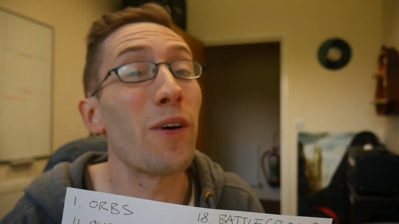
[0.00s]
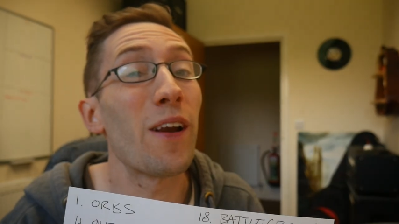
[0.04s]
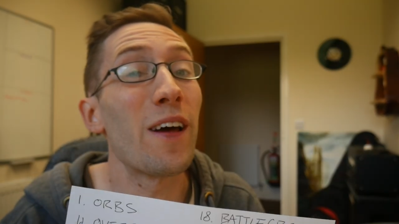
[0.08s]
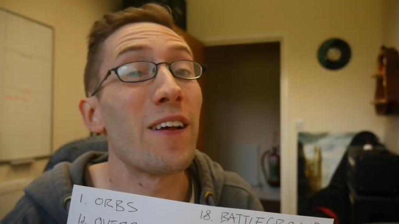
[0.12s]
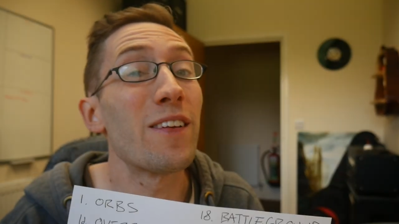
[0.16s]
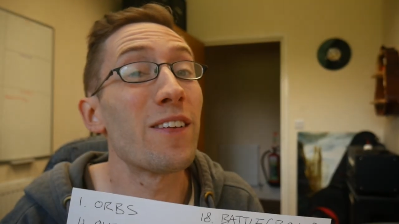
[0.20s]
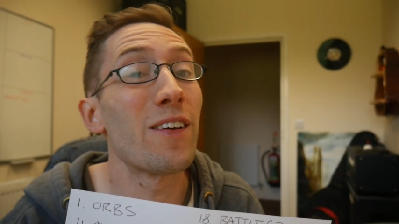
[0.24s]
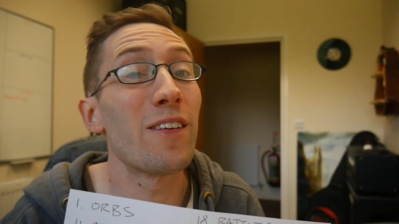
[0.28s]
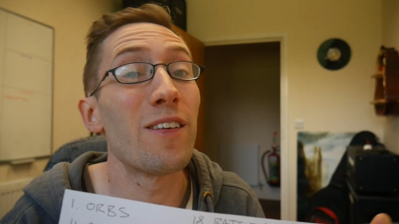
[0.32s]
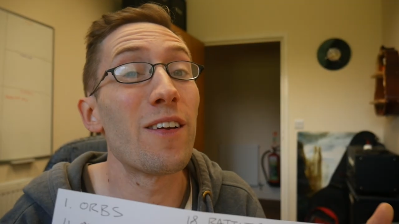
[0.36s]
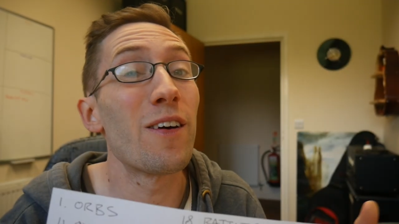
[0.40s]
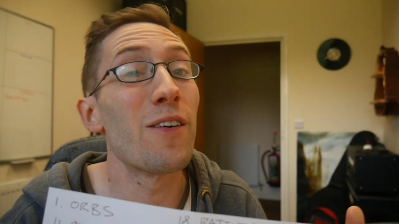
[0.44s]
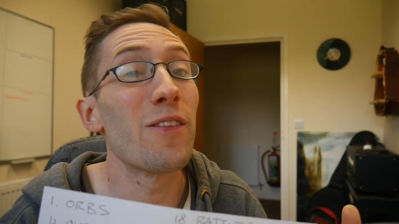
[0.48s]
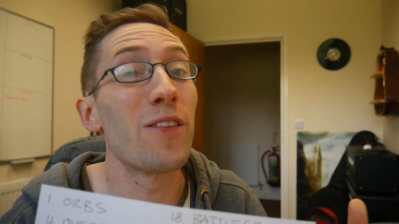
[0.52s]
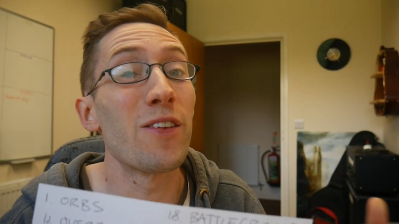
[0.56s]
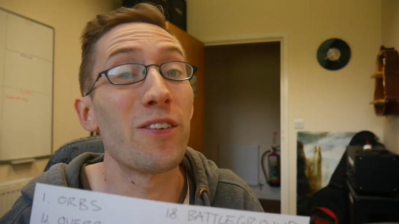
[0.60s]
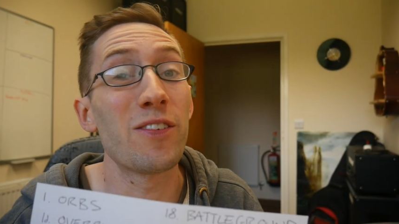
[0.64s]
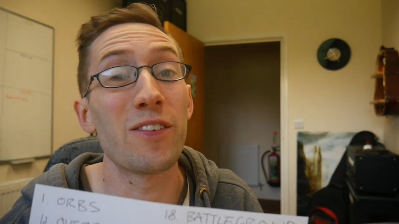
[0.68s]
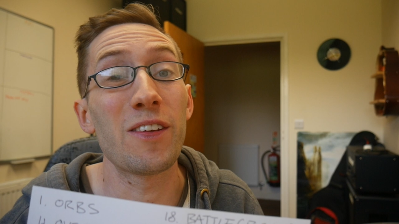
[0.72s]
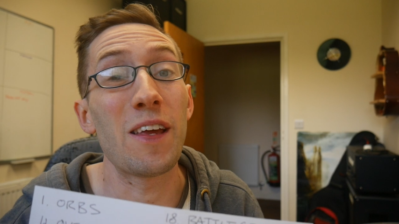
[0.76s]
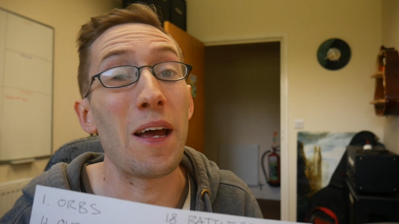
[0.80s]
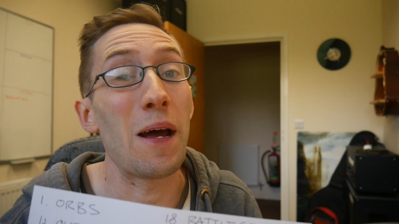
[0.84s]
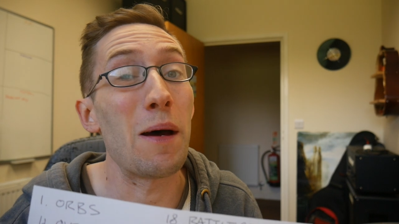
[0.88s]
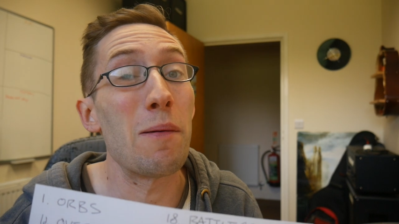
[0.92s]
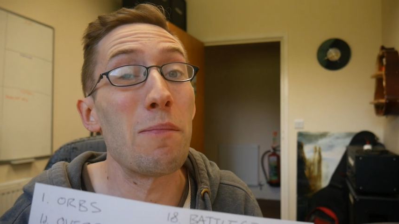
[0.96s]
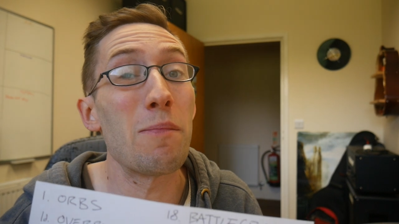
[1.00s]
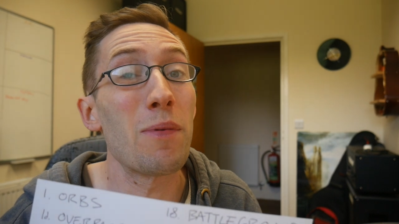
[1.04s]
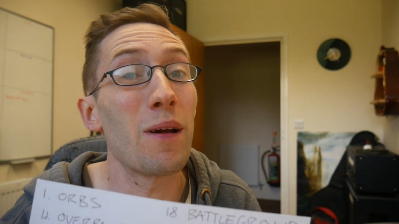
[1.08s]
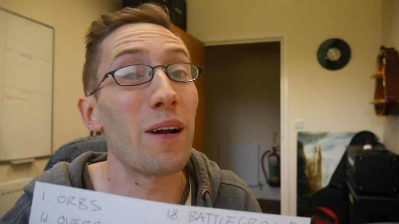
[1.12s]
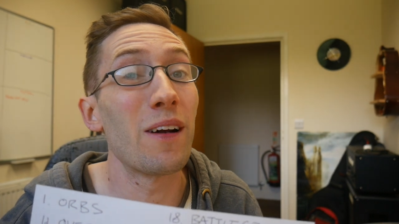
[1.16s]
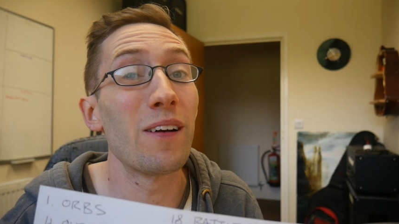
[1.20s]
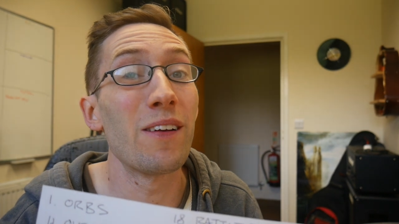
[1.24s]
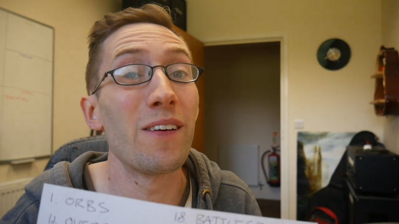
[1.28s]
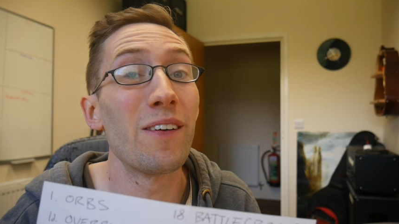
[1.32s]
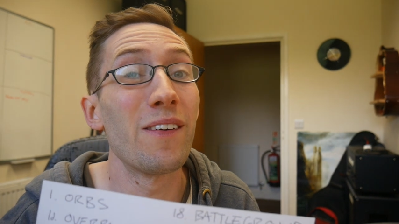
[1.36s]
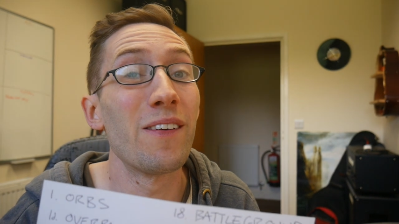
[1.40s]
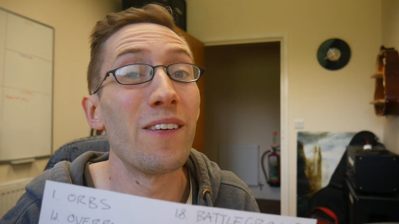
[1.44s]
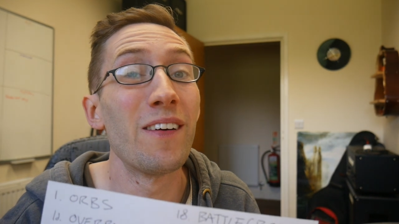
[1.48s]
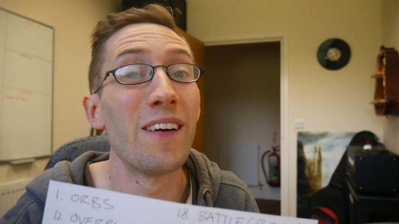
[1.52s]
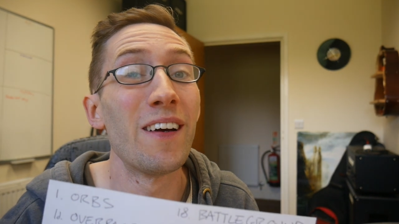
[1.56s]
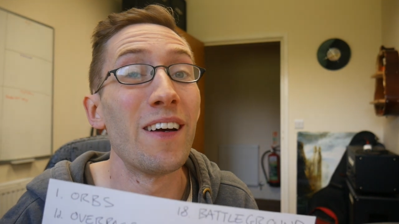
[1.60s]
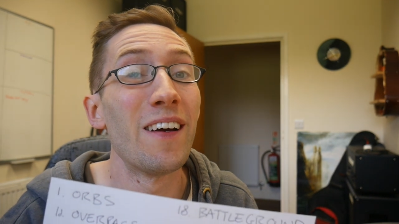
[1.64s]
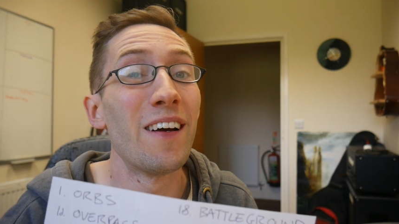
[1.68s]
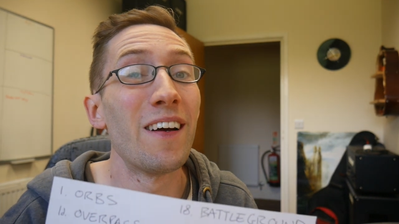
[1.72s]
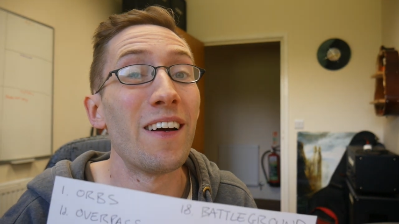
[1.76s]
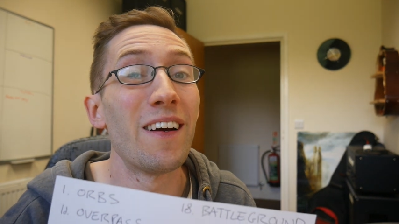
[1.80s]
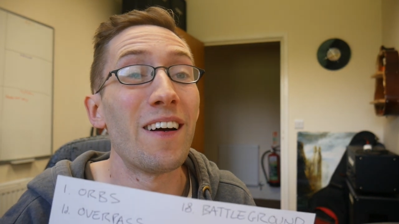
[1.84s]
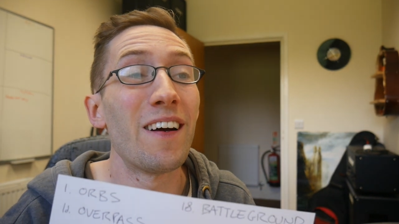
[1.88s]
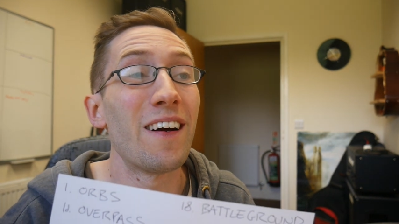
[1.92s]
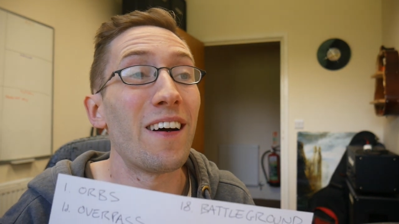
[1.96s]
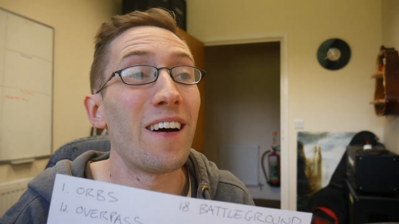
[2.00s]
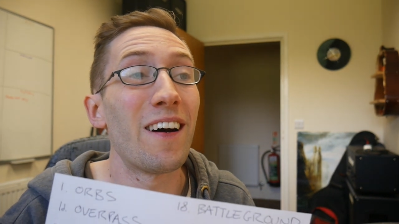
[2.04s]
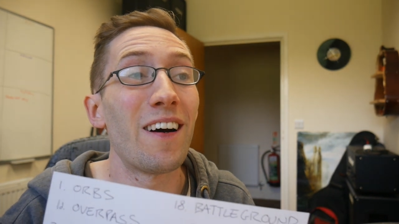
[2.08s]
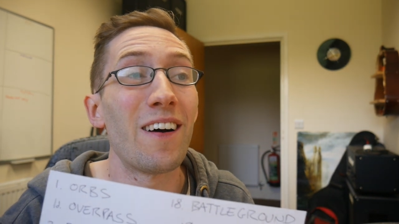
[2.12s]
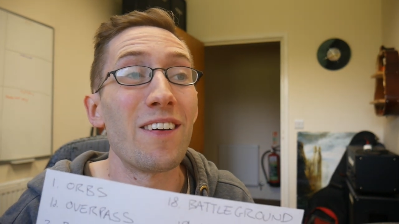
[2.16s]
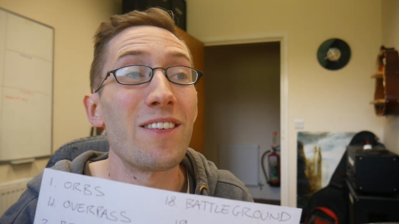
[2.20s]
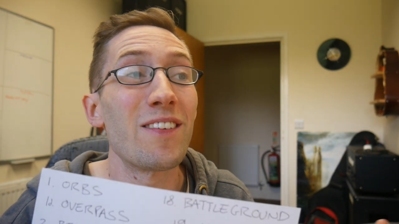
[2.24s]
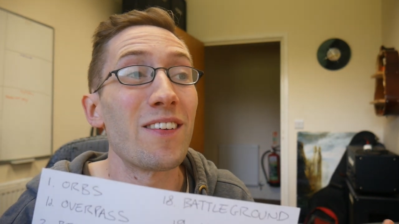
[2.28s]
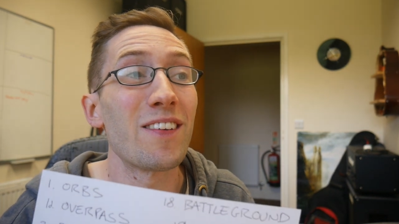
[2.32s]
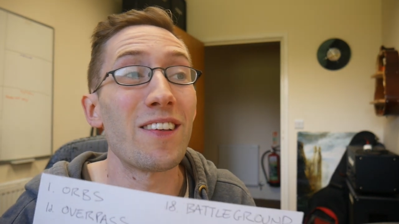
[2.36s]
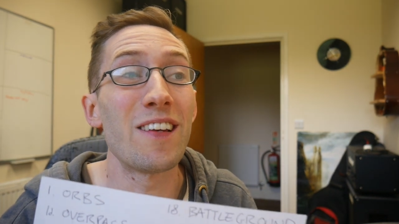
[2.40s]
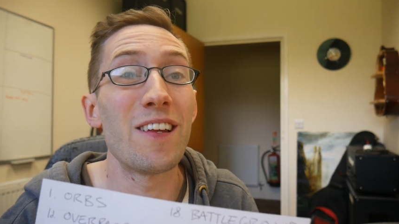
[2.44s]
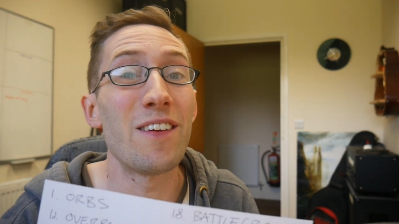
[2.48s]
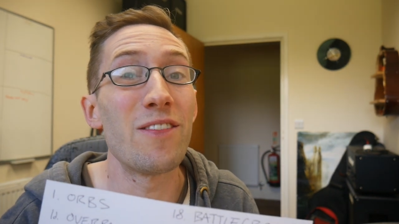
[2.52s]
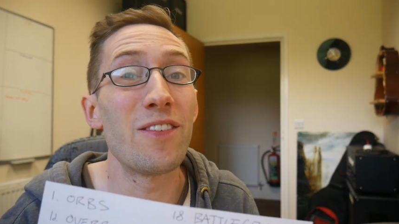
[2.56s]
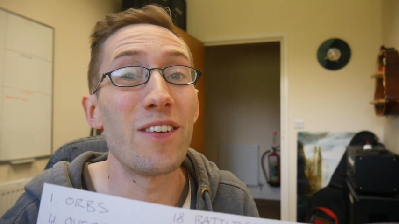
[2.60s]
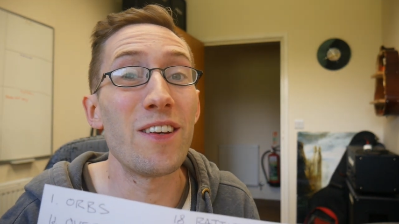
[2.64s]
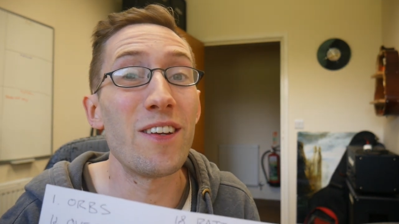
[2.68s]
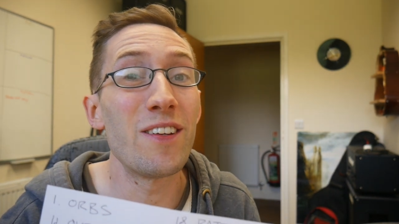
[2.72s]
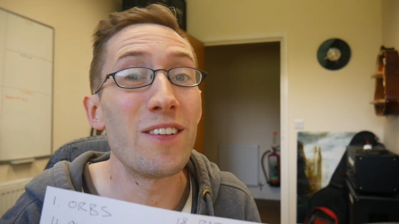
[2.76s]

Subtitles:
one I don't know, the scamp clue. I'm just leaving